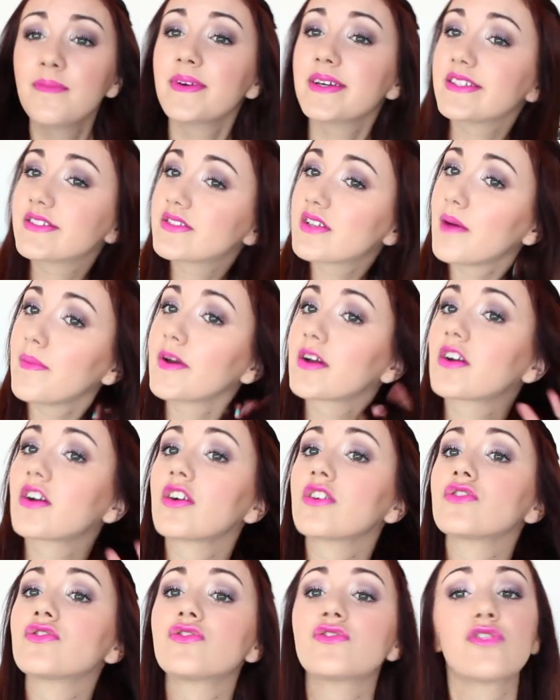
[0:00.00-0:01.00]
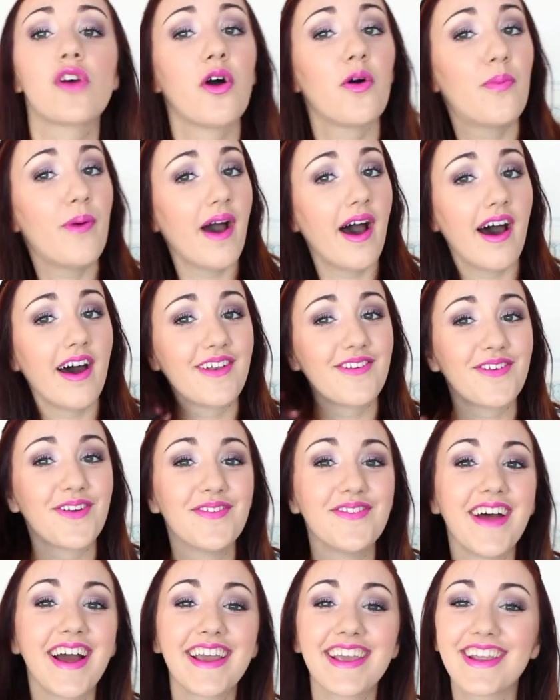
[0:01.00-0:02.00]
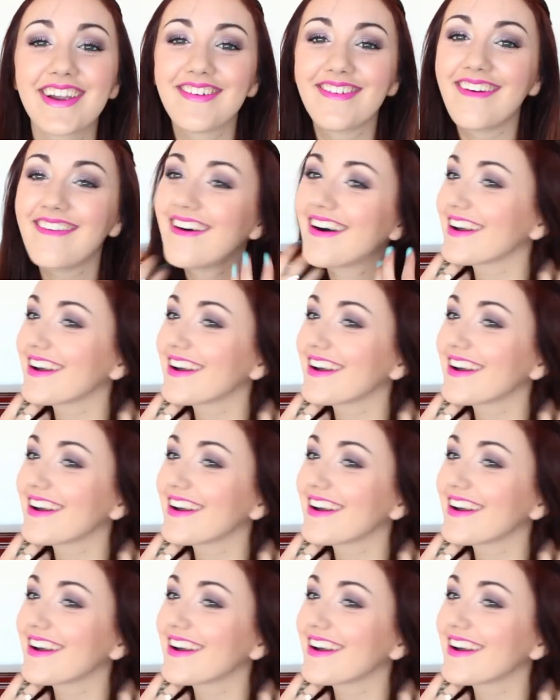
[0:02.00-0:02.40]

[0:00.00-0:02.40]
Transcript: My stomach hurts so bad from that caramel